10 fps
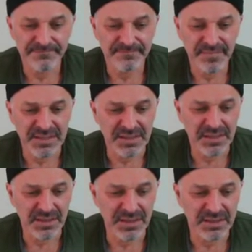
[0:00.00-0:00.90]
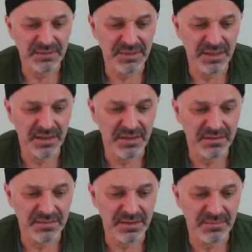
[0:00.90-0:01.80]
Let's take a look at some of the
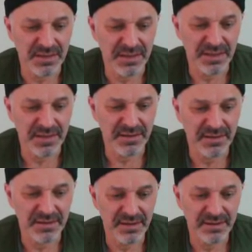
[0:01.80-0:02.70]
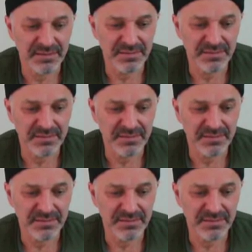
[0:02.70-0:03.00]
articles I'm looking at here now.